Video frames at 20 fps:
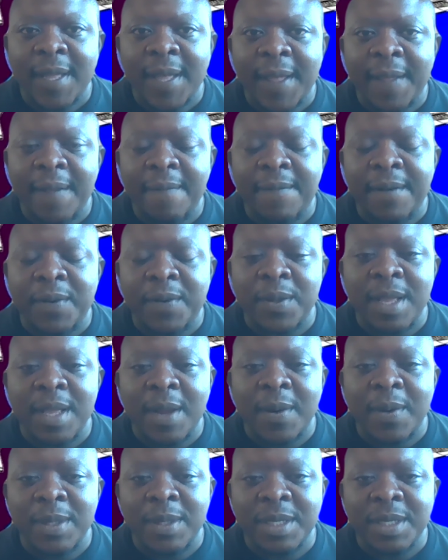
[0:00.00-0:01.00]
If at all they are
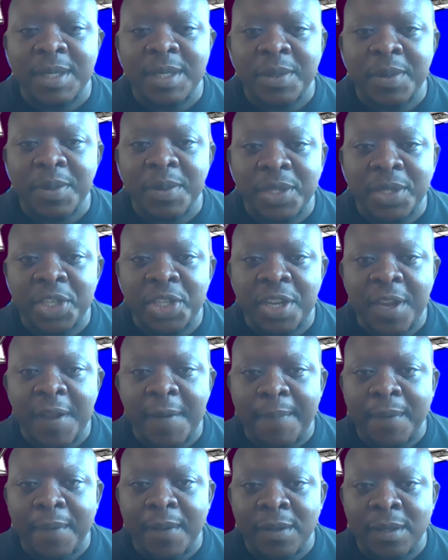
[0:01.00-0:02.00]
not in good
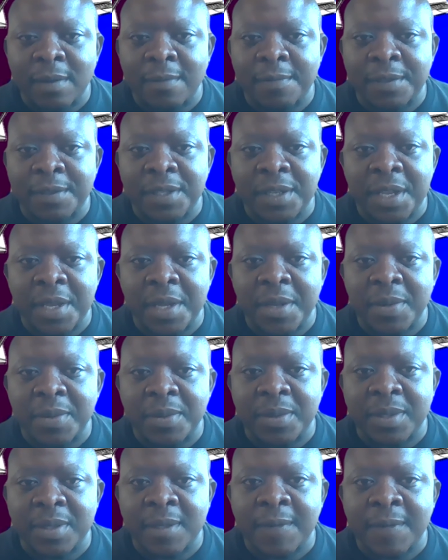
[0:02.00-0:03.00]
shape, your soft
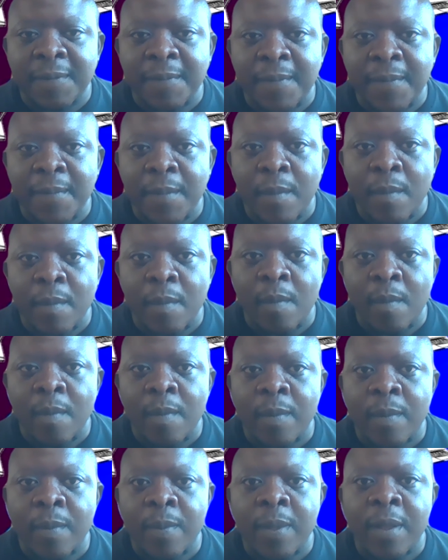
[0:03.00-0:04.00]
skills,
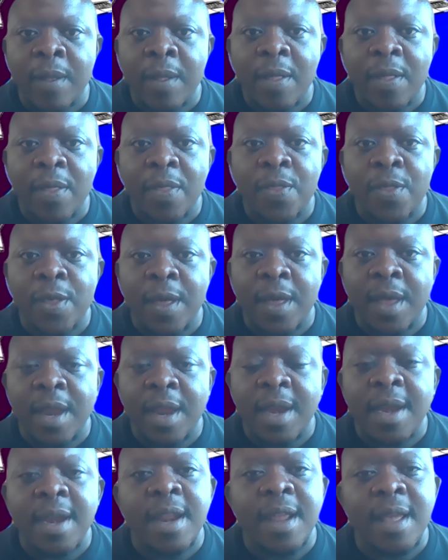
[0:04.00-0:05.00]

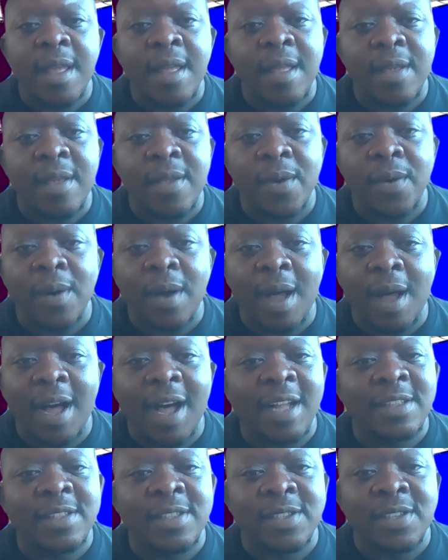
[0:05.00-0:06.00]
then your
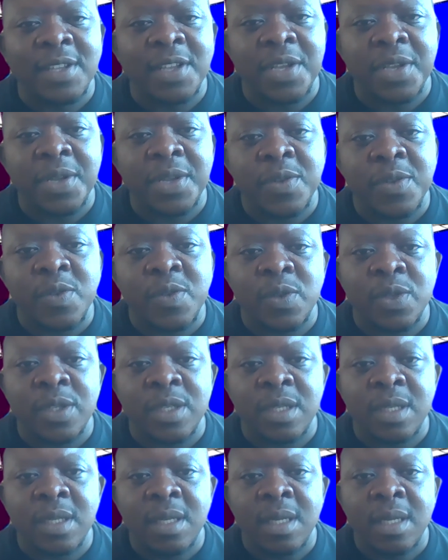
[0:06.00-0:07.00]
hard
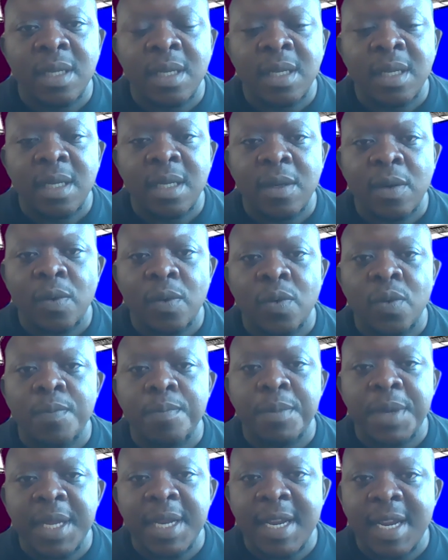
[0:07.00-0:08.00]
skills will
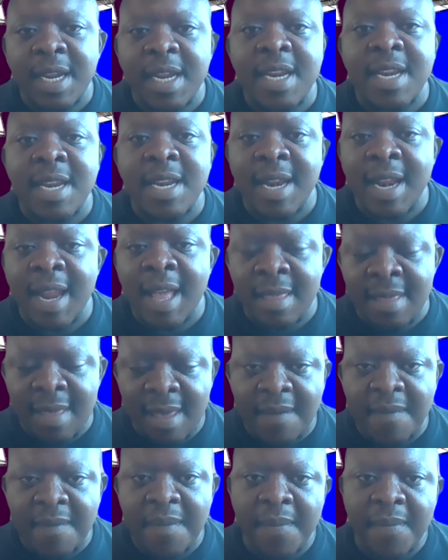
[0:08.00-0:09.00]
mean
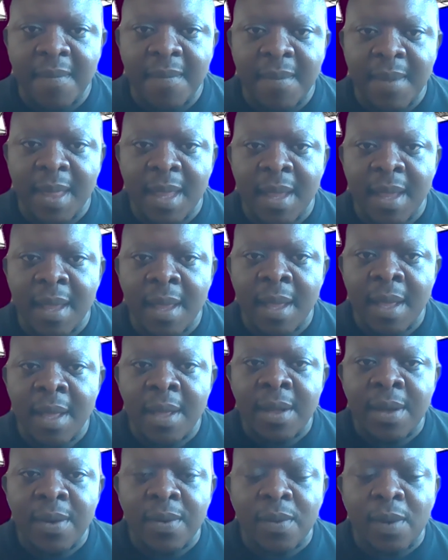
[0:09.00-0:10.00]
nothing.
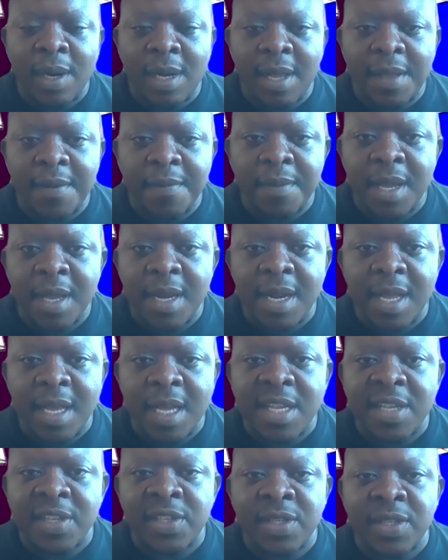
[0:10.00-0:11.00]
What I mean
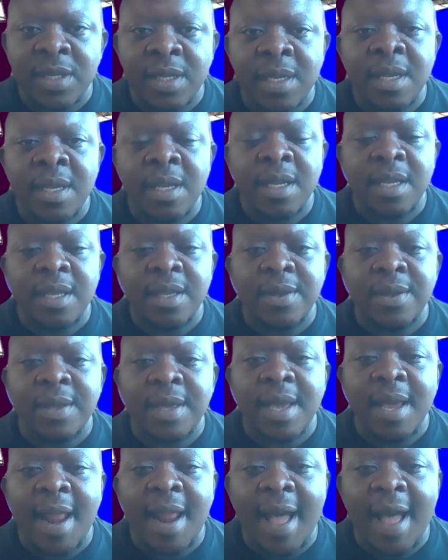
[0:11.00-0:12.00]
is, you
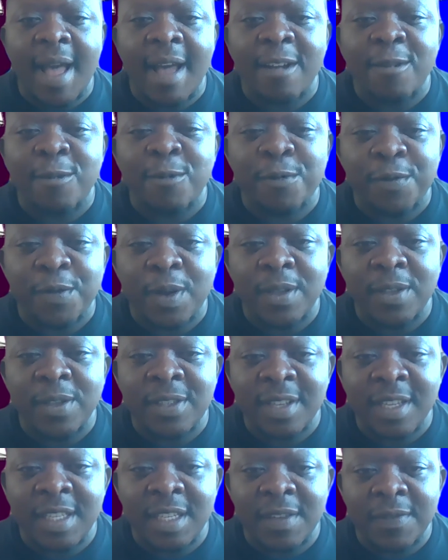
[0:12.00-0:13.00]
can have
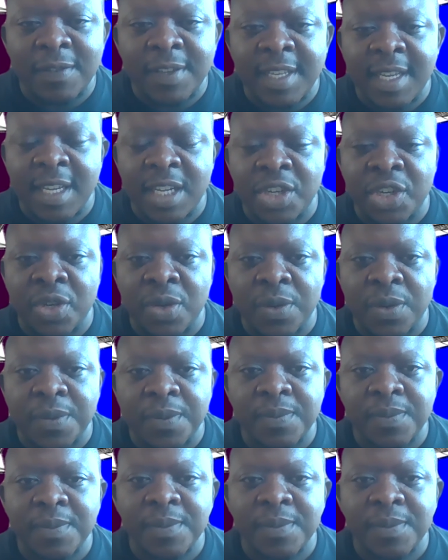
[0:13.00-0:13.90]
certification